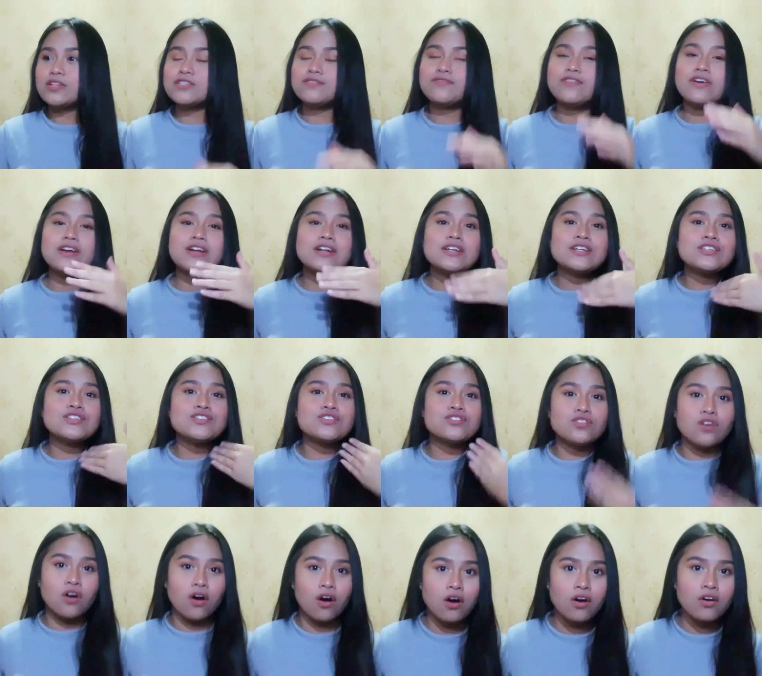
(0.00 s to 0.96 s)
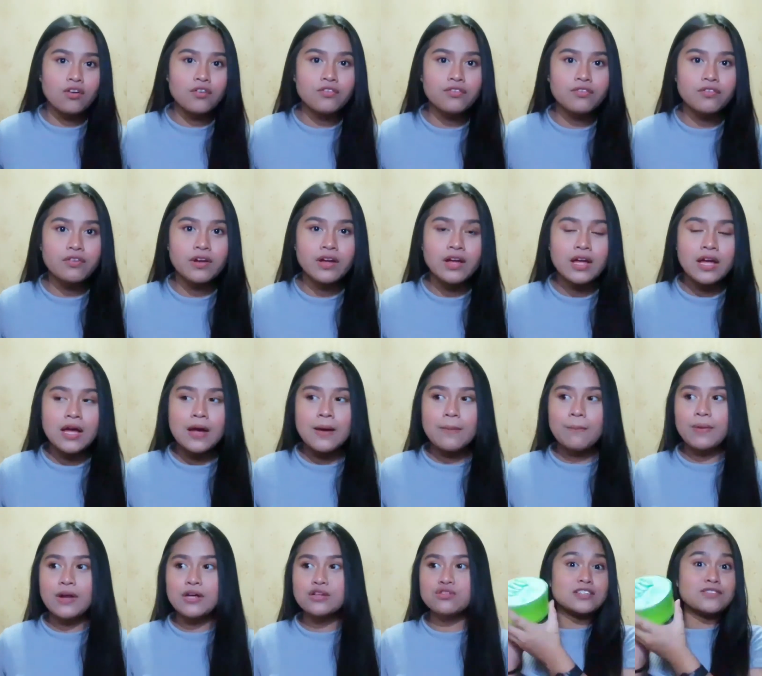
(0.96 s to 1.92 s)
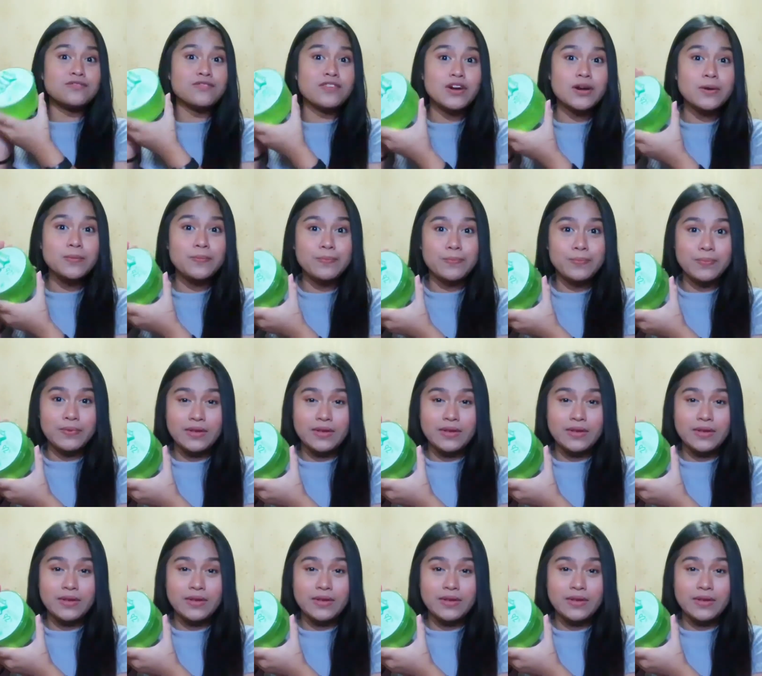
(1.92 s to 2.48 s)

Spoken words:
It's very soft, plus it's very